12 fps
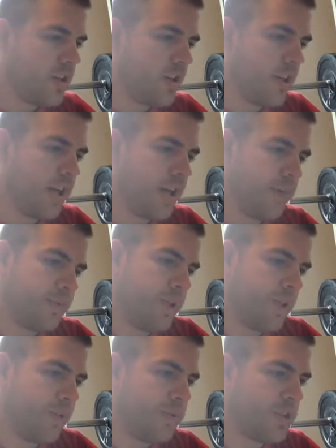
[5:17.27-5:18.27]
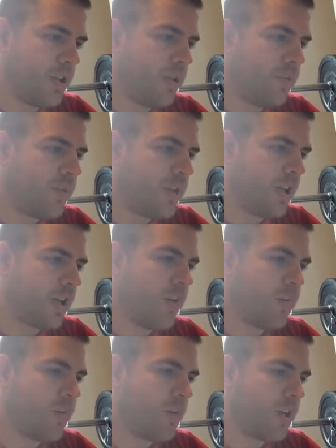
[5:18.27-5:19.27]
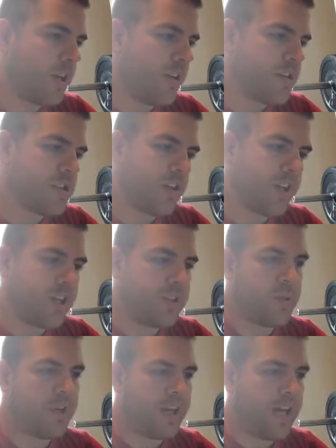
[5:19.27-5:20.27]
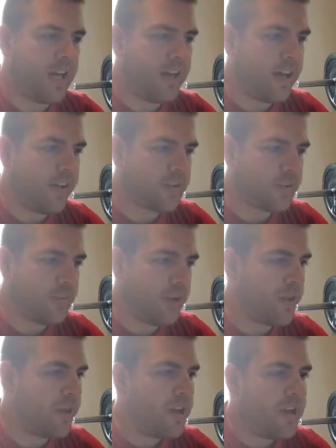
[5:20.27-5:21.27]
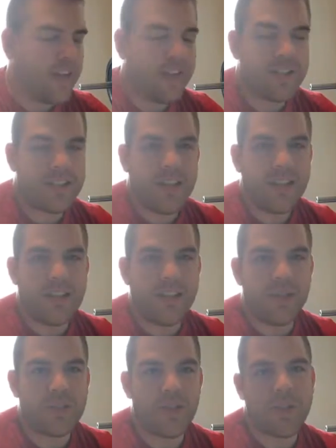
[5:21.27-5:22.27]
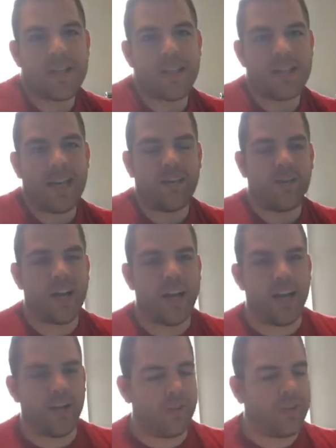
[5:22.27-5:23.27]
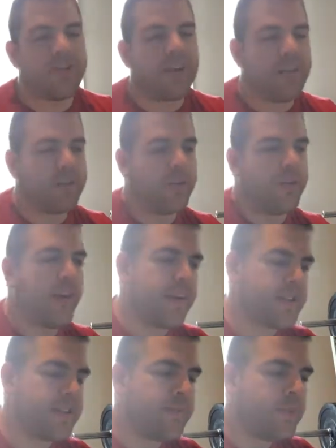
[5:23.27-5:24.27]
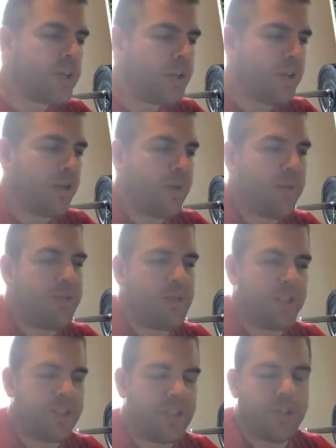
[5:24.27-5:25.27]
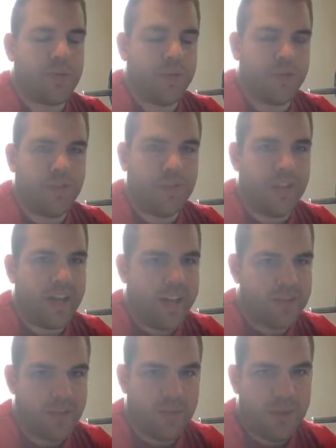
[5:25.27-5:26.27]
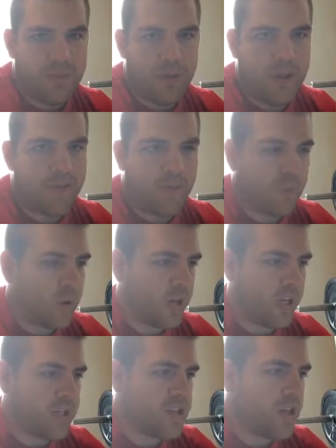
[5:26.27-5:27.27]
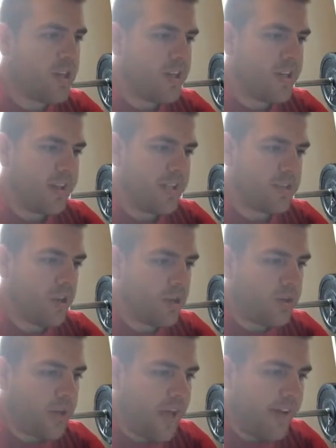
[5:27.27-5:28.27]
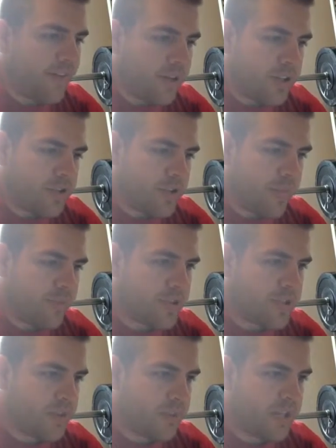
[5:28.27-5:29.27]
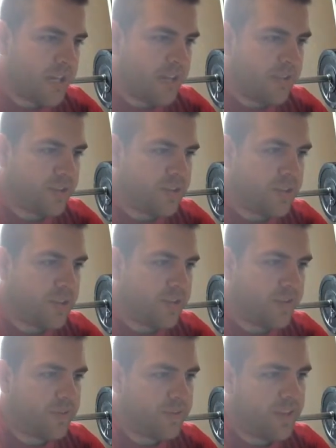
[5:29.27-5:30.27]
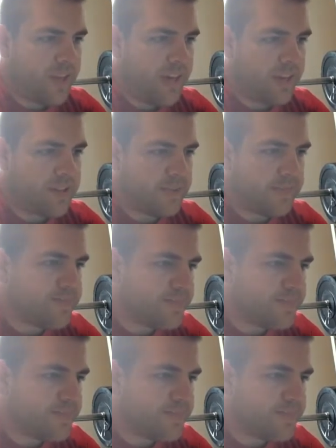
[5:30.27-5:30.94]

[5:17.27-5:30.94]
So a couple more years, you're looking at $29 a month. And let's say, someone says, hey, Ryan, I don't need $500,000. Maybe you just need $250,000. Maybe you have a mortgage. That's all you have. I'm going to drop this number down to $250,000.